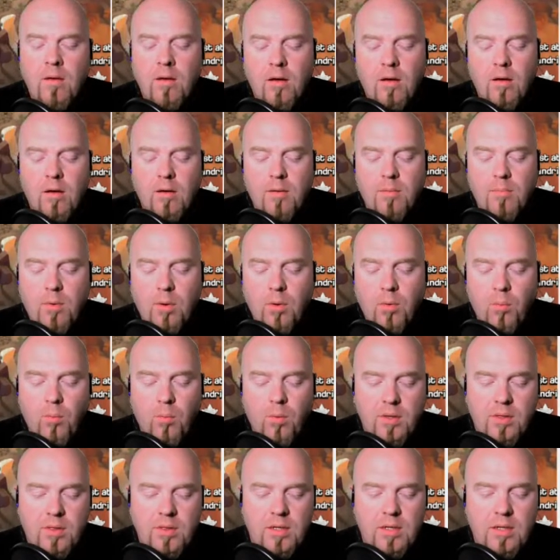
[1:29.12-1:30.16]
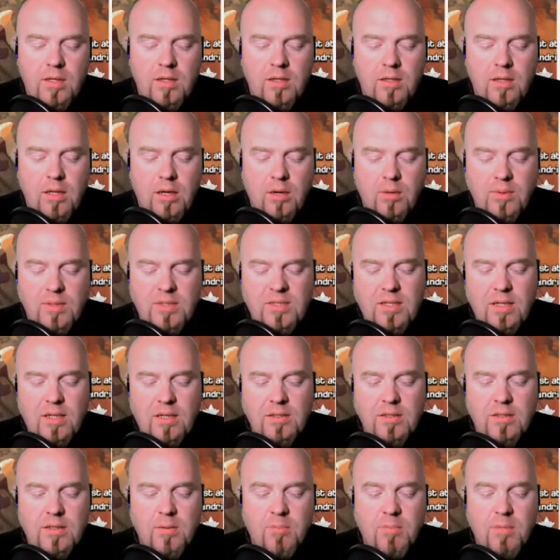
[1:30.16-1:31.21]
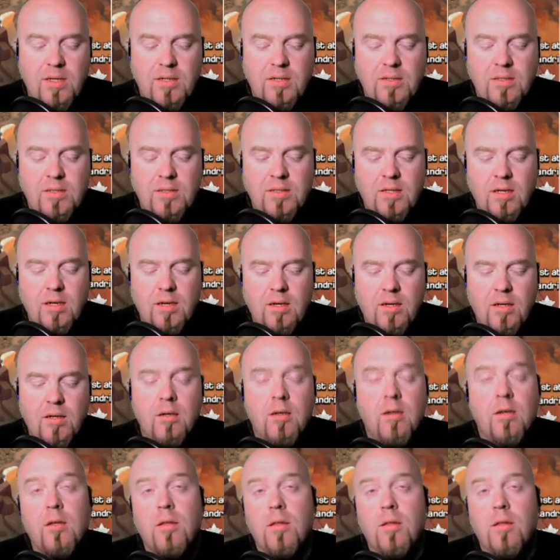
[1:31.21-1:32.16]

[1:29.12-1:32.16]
one thing that I want to say is the base design.